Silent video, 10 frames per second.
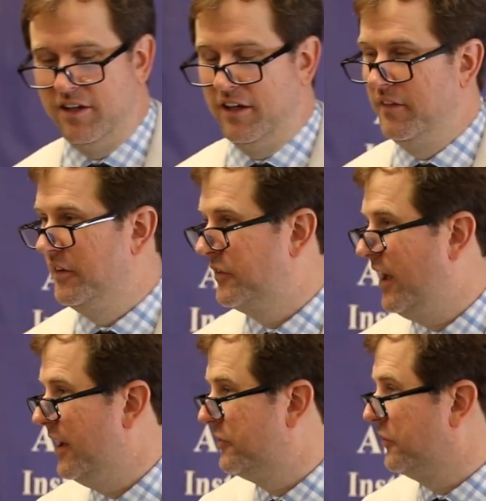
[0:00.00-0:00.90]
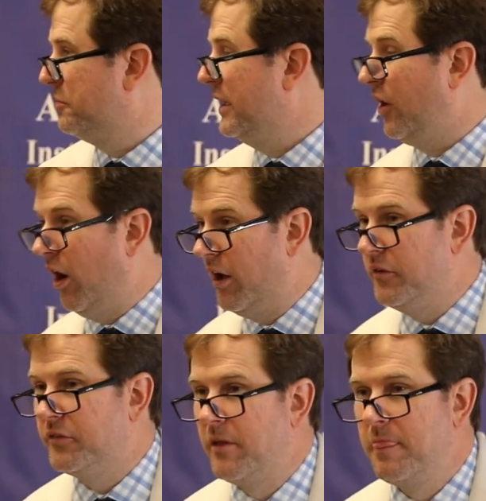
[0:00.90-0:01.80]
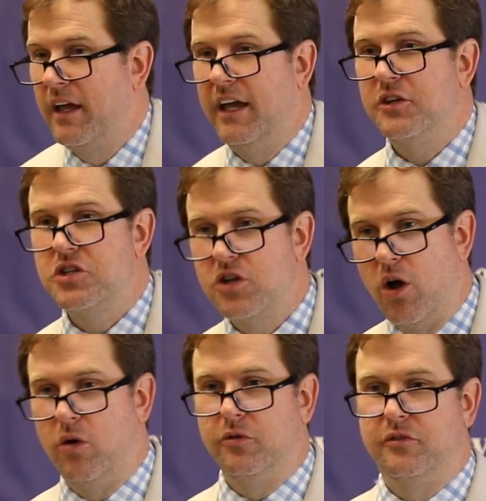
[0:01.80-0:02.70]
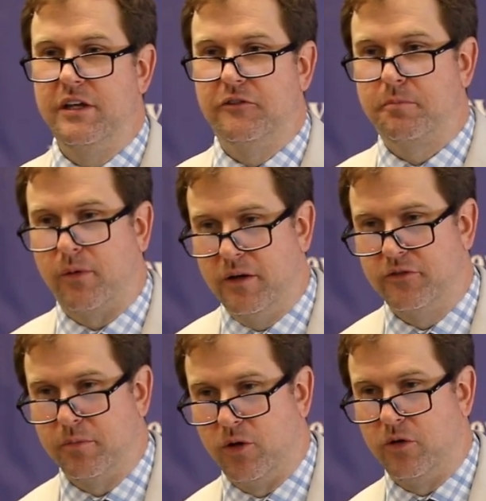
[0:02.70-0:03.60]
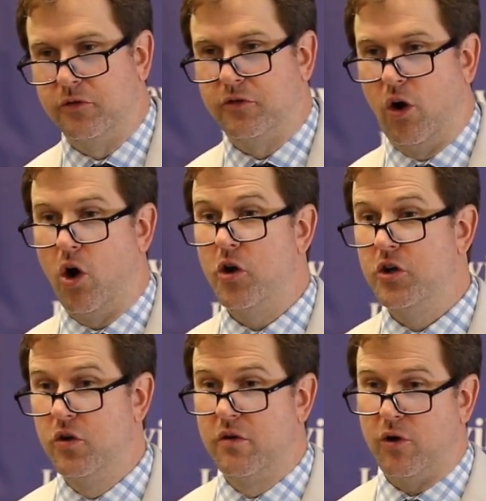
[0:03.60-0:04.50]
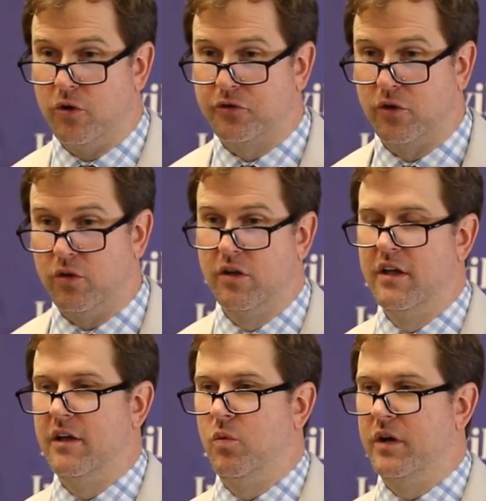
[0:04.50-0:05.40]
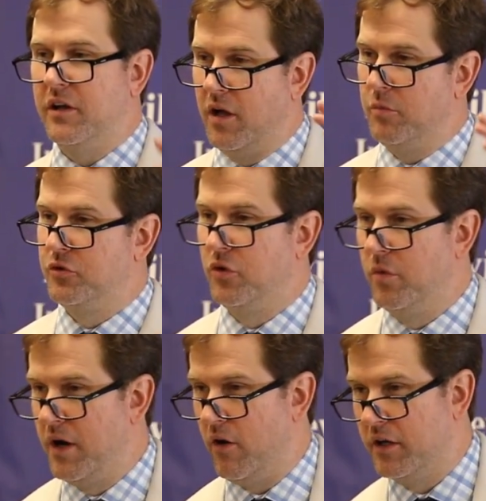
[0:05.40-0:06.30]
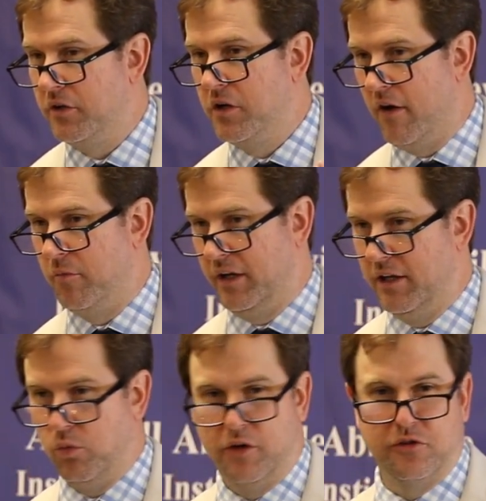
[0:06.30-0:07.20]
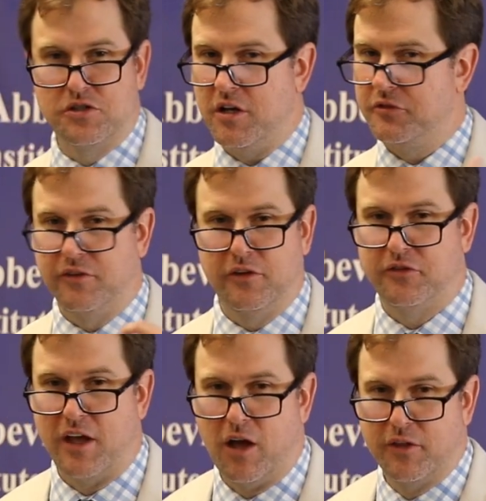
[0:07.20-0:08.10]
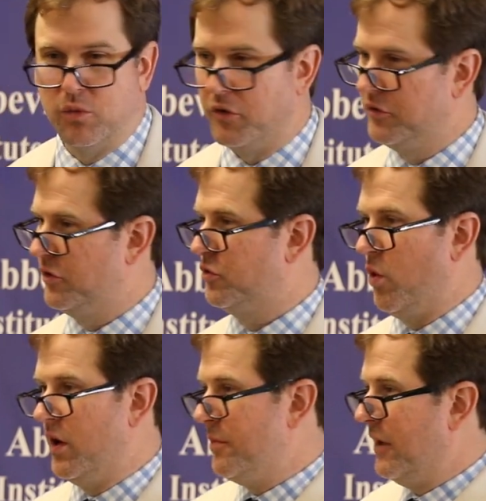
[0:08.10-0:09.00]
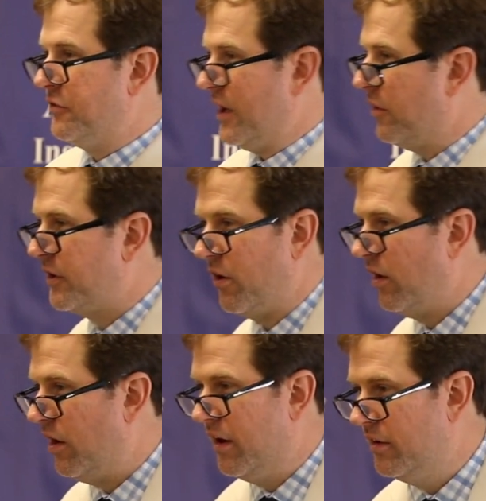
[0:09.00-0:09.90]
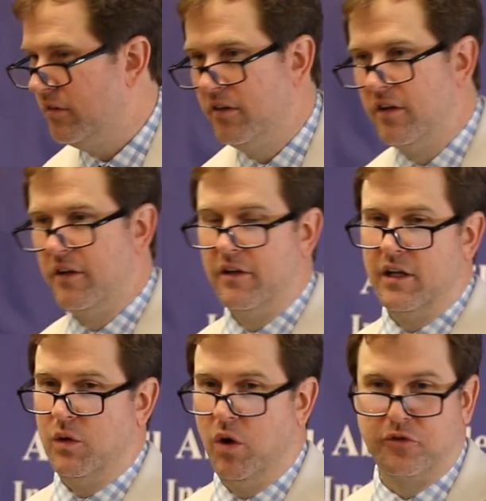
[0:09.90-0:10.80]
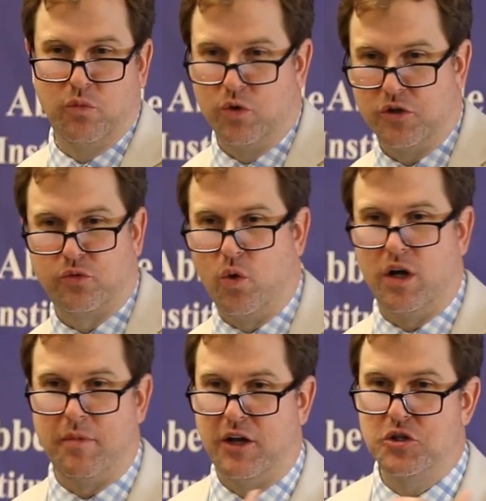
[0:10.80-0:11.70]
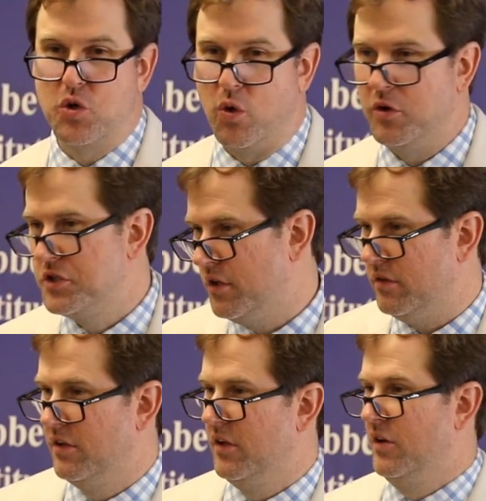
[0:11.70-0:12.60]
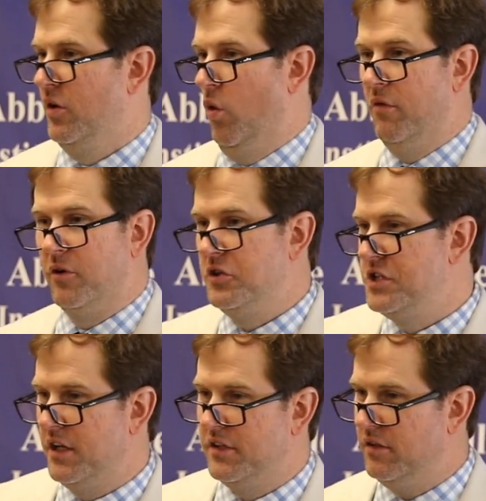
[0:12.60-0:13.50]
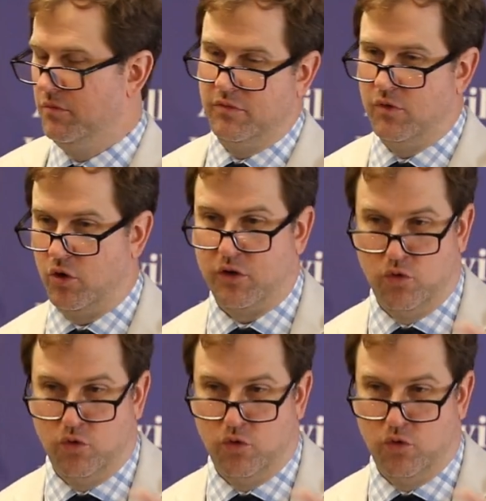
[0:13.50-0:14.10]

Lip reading: in this case, it's because it shows these principles are universal when it comes to American government. It wasn't just in the South. He wasn't just worried about South Carolina. He wasn't just worried about Georgia or Virginia or